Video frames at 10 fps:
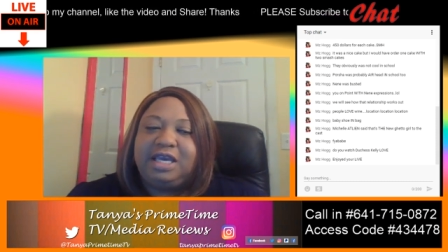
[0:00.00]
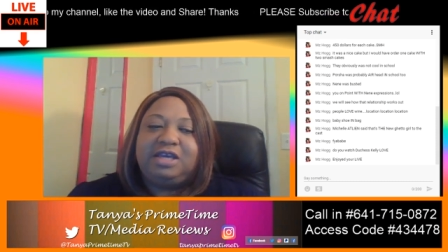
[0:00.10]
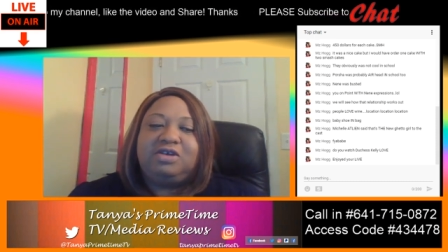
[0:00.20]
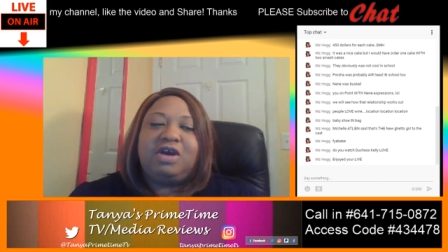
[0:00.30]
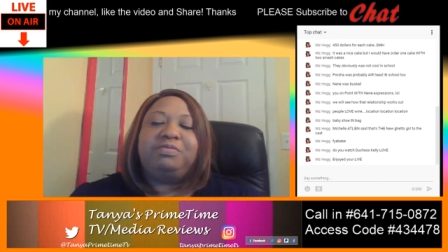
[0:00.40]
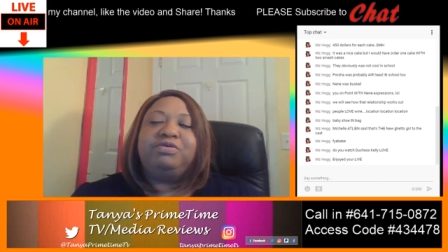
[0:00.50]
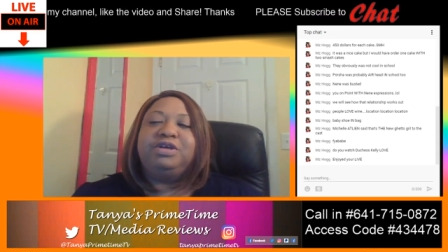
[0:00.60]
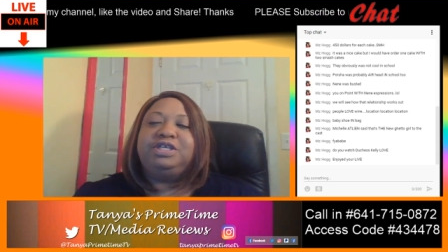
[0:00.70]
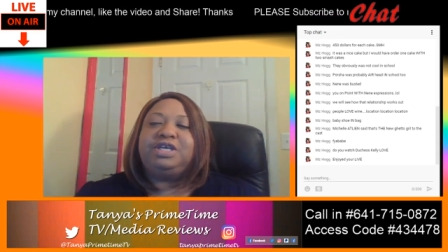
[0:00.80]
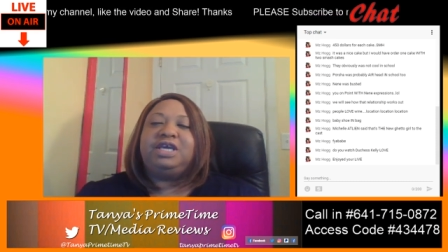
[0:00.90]
Thank you. I
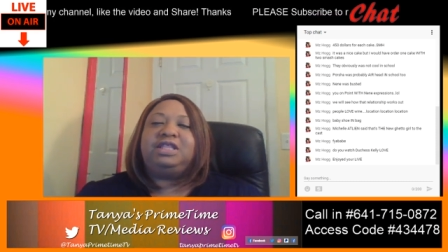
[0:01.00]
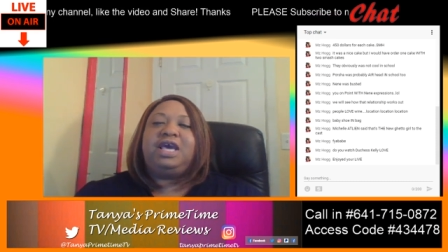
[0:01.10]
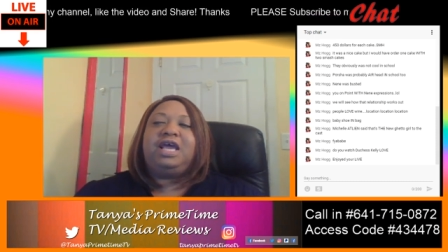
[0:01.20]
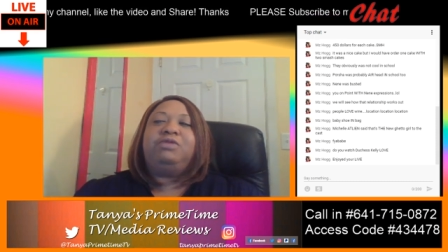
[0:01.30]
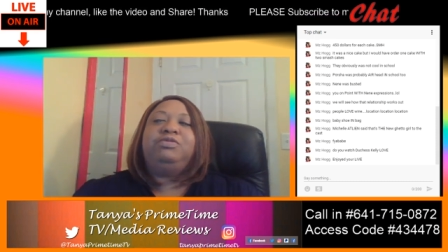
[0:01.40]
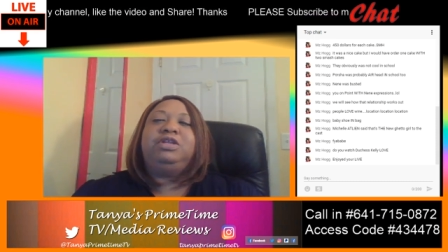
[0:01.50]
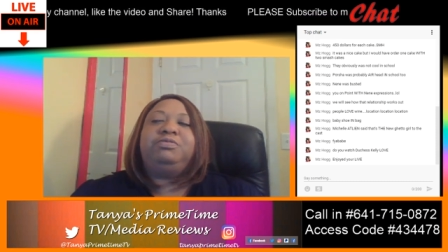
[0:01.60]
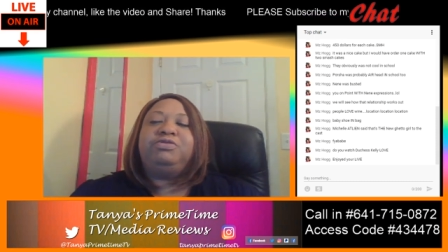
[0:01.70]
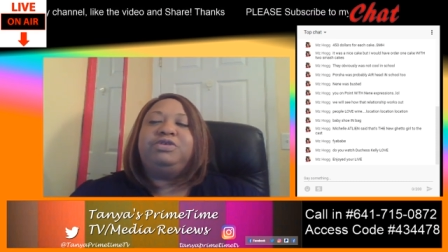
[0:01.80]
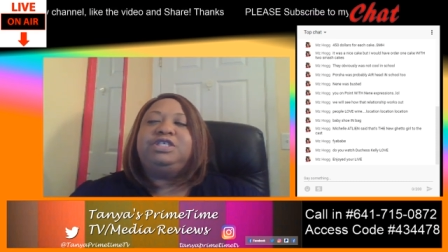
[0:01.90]
appreciate that. I really
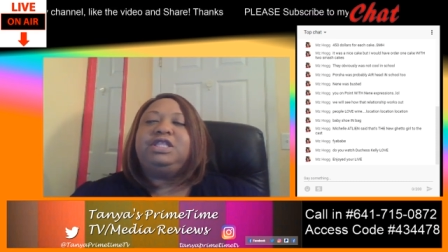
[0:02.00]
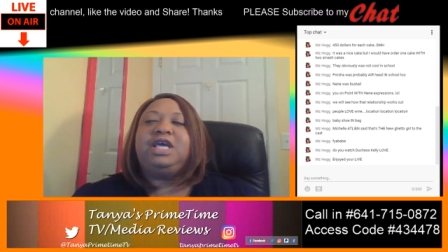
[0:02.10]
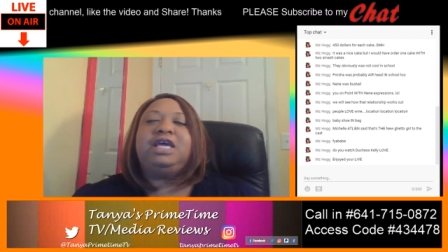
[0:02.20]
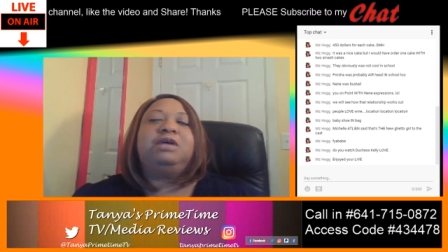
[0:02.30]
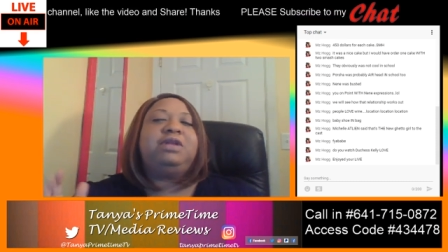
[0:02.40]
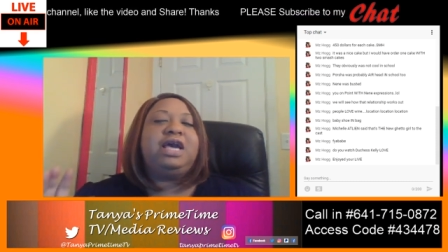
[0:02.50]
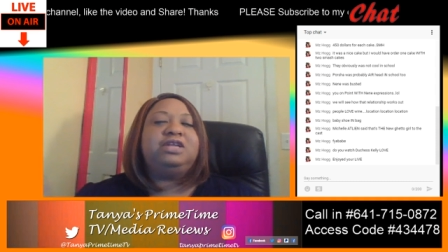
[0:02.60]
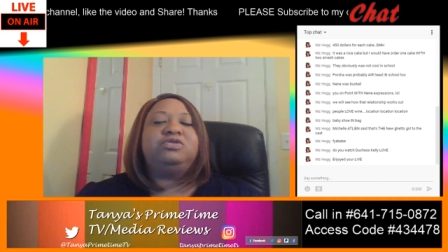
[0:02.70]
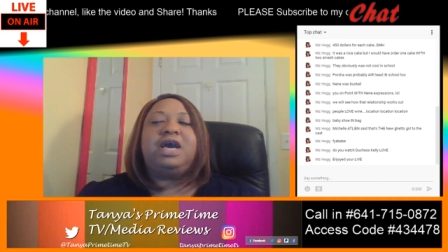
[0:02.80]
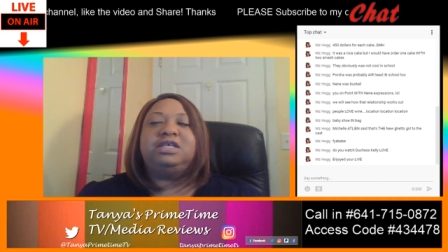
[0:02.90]
appreciate that. I'm
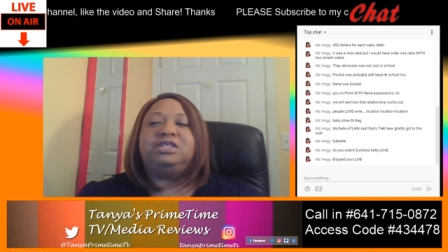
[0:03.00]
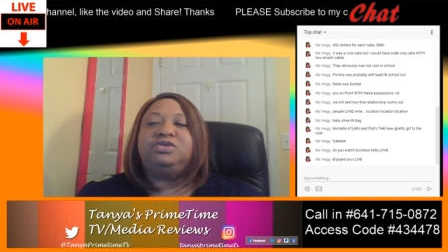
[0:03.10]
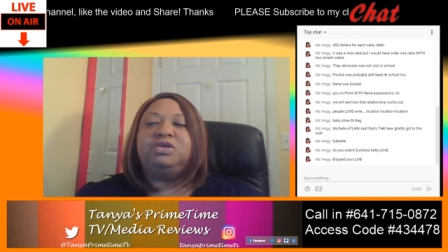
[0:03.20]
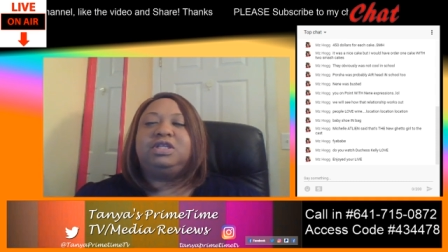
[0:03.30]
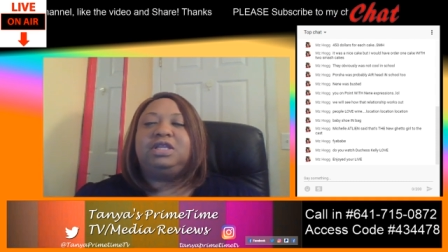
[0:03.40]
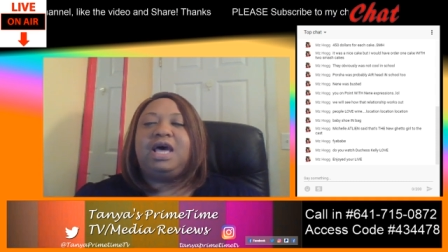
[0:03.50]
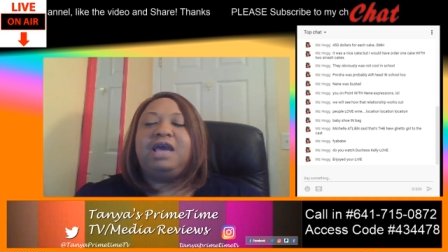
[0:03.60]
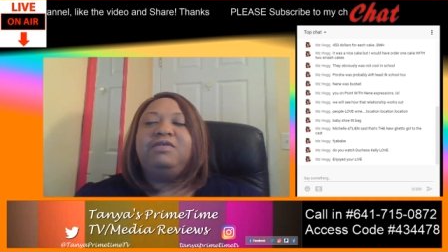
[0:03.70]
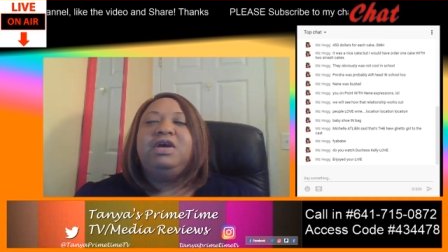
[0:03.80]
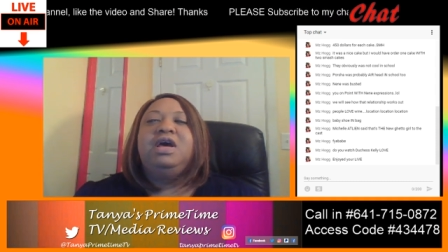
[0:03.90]
glad you guys enjoyed the
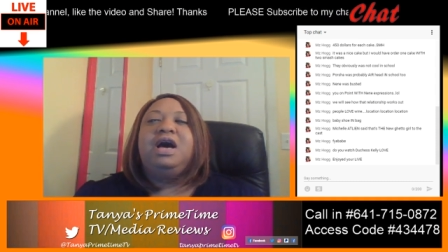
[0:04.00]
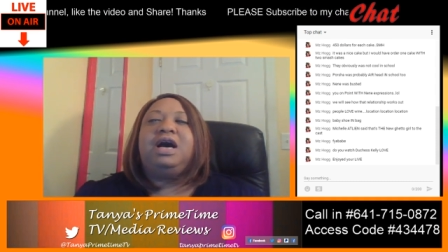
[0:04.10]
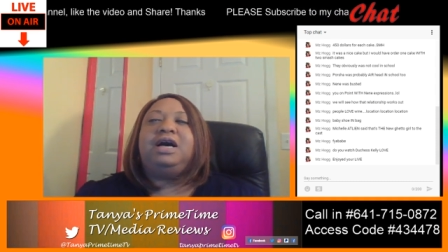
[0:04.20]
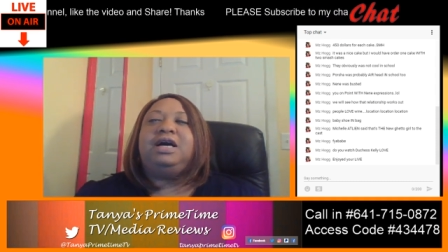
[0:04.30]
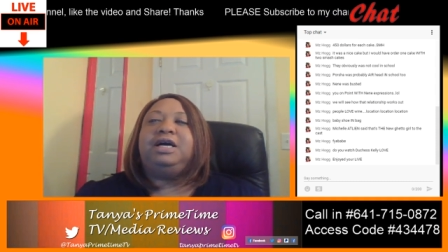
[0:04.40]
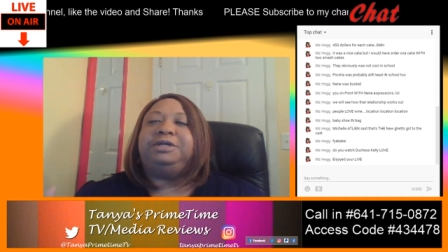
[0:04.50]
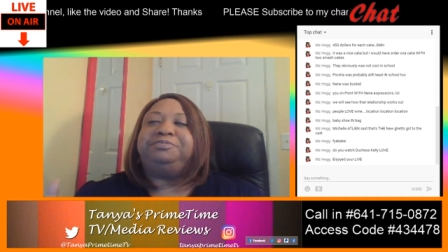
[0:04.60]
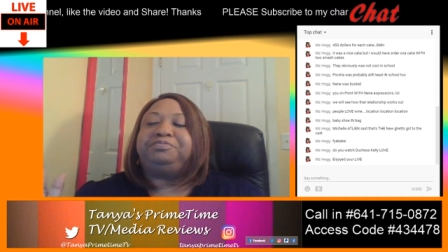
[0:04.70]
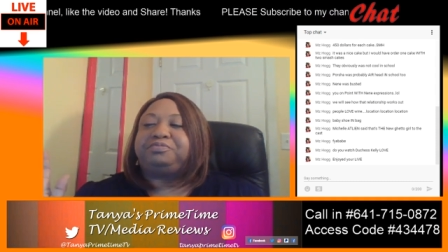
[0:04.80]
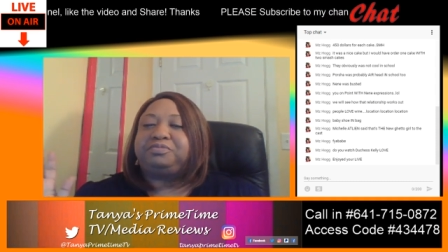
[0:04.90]
live.
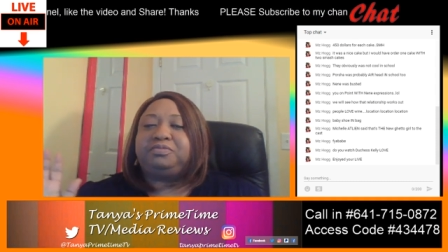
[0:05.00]
Um,